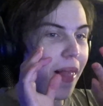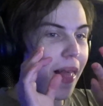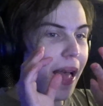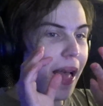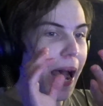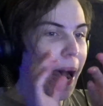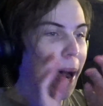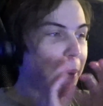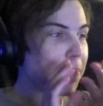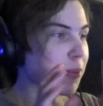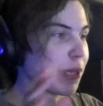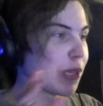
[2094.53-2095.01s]

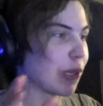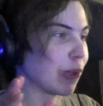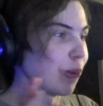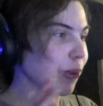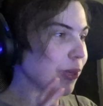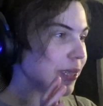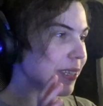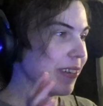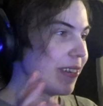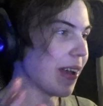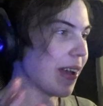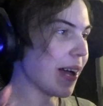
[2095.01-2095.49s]

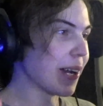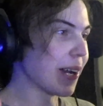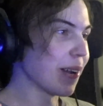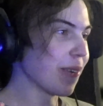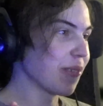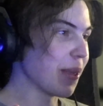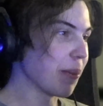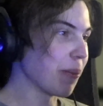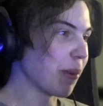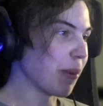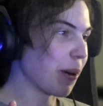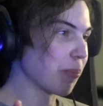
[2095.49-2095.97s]
absolutely none
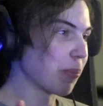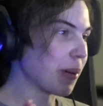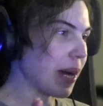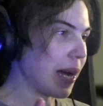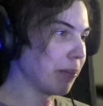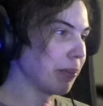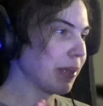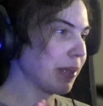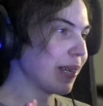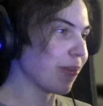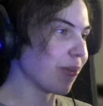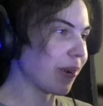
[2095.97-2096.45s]
of them are
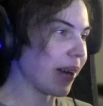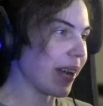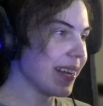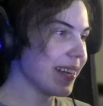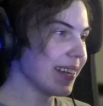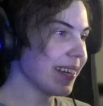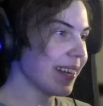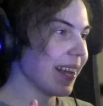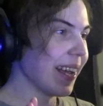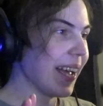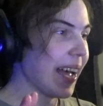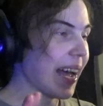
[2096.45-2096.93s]
probably
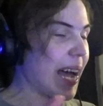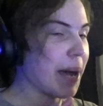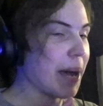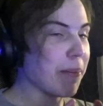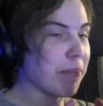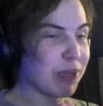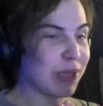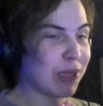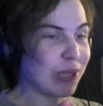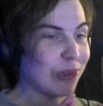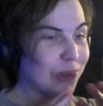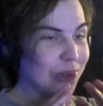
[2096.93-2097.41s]
right.
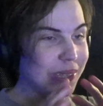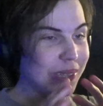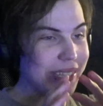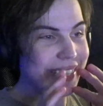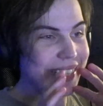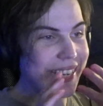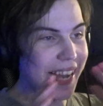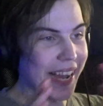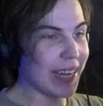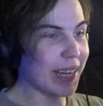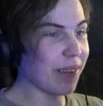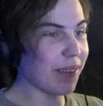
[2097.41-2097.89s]
Absolutely
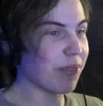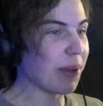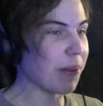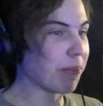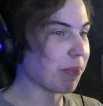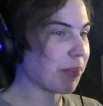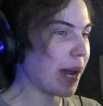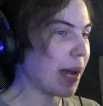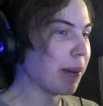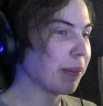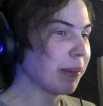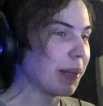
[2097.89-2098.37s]
none of them
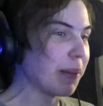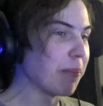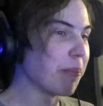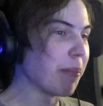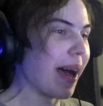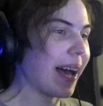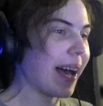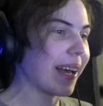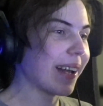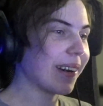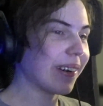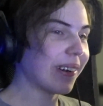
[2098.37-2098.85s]
probably
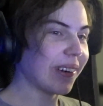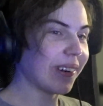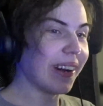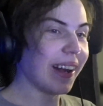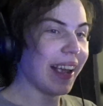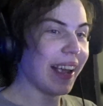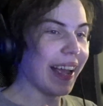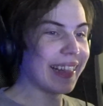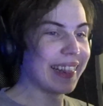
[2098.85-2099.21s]
matter.